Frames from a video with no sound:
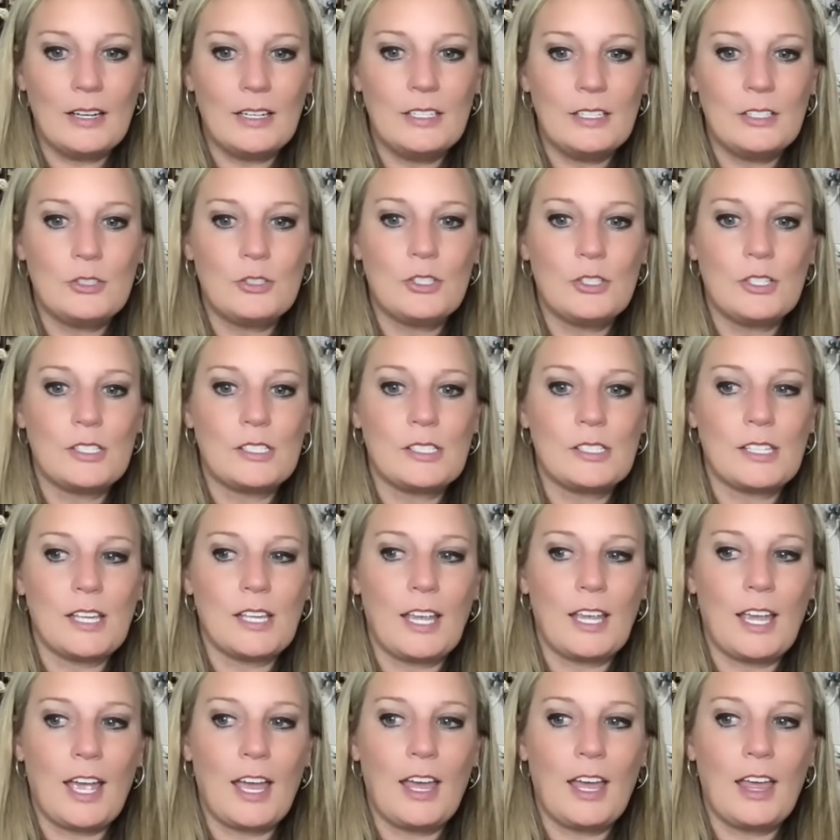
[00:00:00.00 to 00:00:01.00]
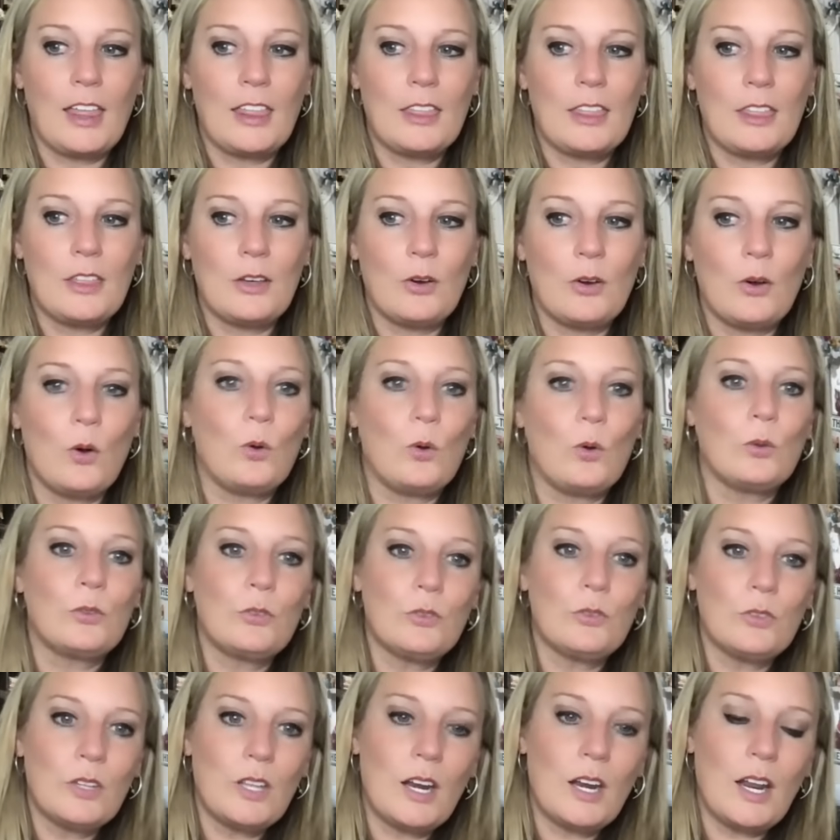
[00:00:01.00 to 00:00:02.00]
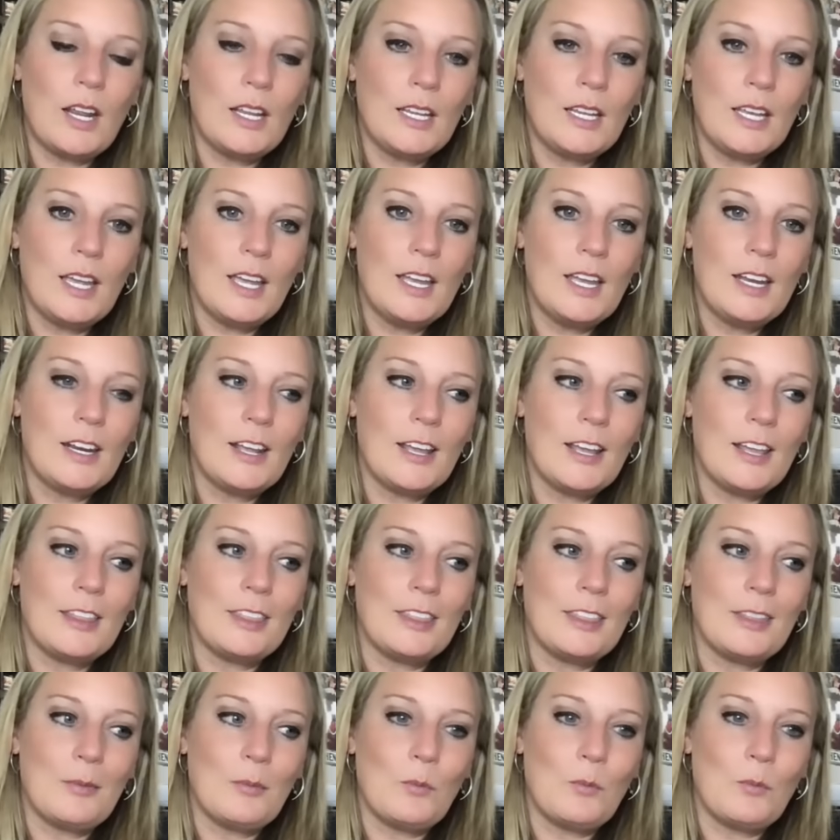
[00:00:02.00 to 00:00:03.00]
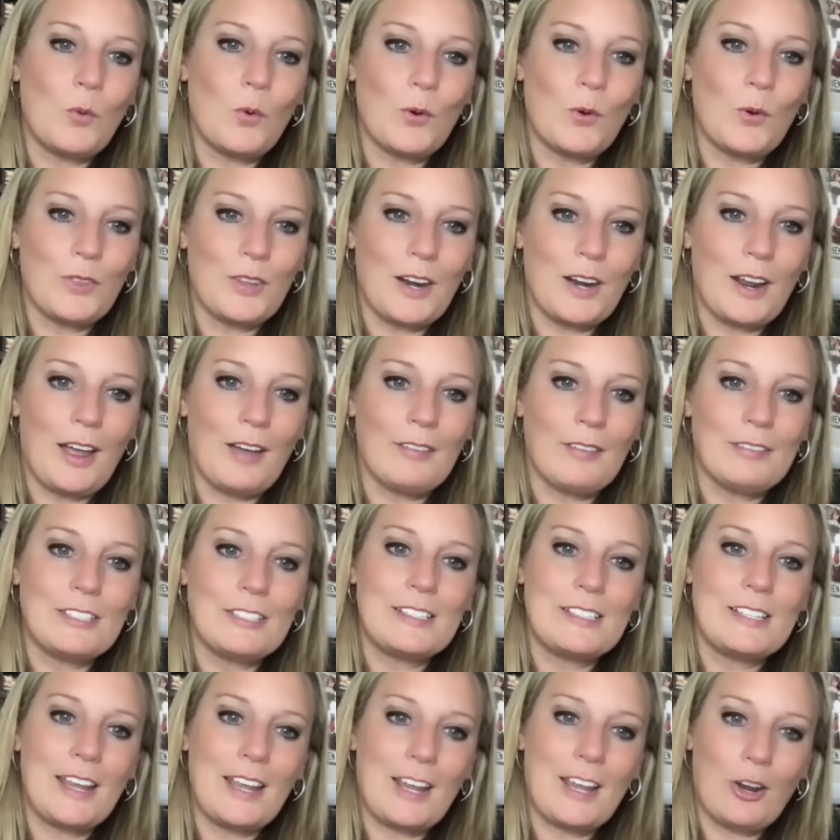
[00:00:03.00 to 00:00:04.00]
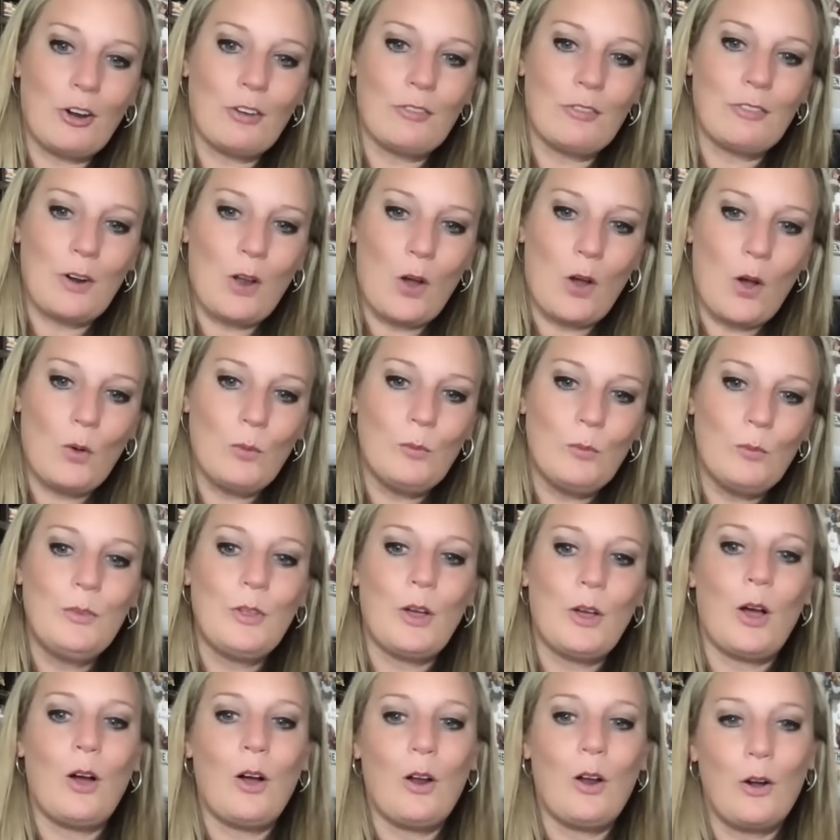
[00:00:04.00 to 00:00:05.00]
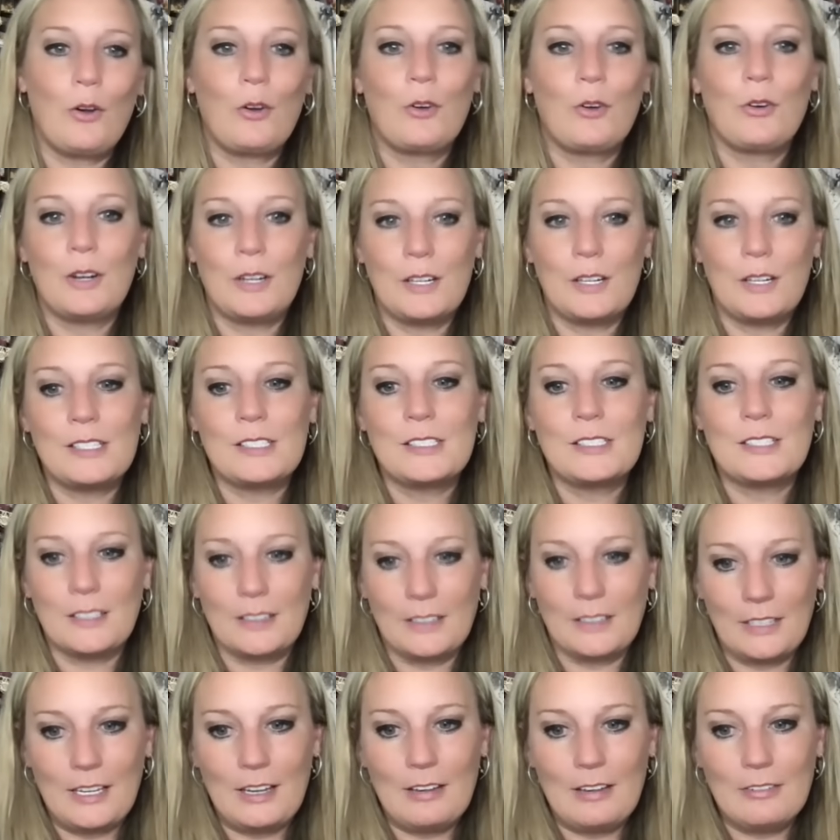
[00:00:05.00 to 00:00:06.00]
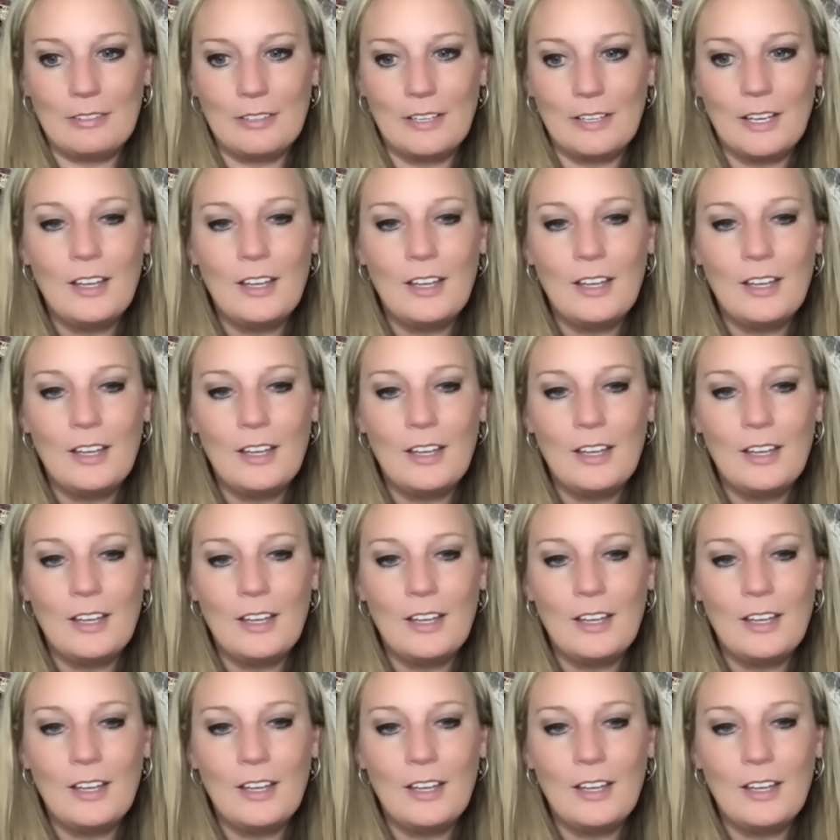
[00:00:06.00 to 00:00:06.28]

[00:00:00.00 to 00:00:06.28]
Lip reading: It's just like the older that I get and the more that I have to take care of at home, the harder it is to leave.